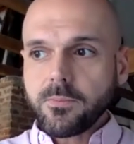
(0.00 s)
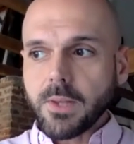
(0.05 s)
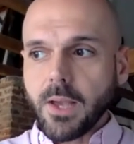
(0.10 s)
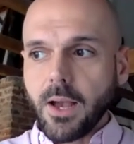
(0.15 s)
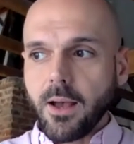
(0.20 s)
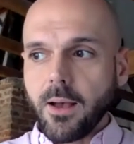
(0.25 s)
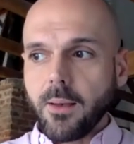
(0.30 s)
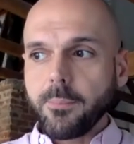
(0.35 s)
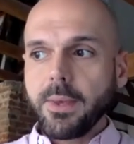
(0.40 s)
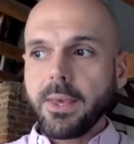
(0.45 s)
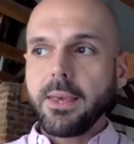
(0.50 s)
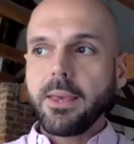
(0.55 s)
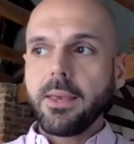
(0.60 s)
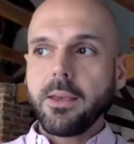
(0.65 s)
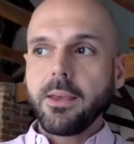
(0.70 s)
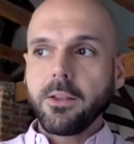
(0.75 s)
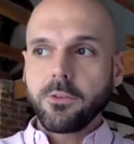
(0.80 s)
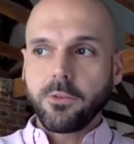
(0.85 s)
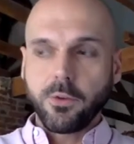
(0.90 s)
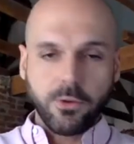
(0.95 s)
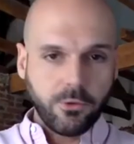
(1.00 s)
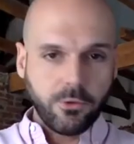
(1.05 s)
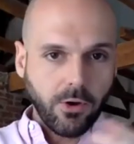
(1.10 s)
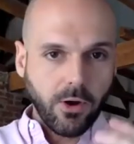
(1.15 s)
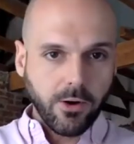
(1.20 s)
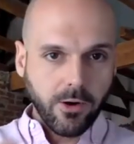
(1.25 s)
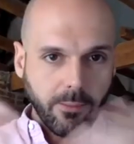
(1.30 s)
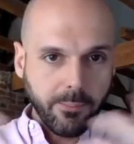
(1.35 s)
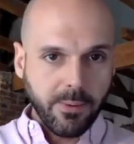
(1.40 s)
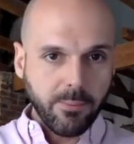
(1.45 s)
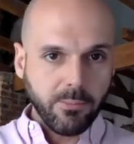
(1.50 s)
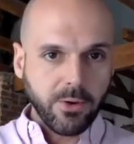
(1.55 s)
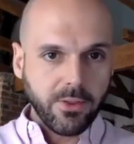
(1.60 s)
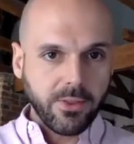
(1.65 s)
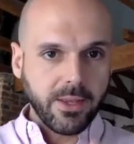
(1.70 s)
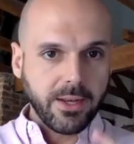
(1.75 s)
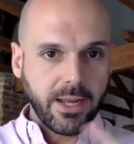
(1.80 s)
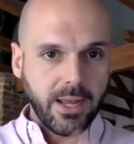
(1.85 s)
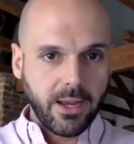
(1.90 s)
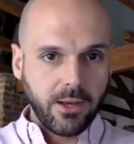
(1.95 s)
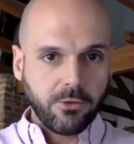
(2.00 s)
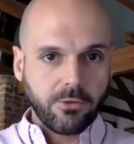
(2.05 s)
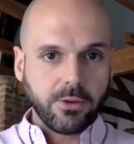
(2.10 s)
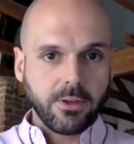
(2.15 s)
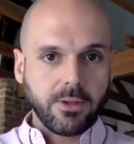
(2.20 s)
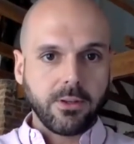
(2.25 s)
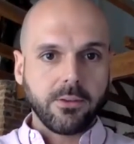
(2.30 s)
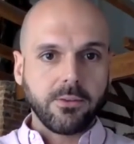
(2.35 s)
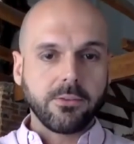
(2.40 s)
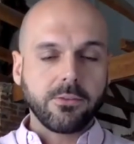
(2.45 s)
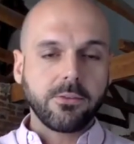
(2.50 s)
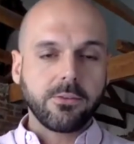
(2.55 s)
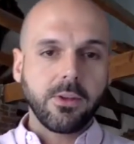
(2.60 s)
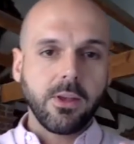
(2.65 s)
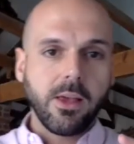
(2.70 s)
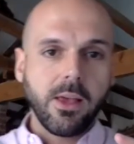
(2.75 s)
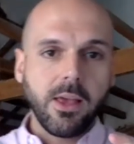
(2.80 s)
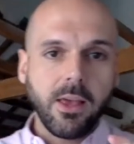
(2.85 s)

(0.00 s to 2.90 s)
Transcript: to jog our memory, then Haitians,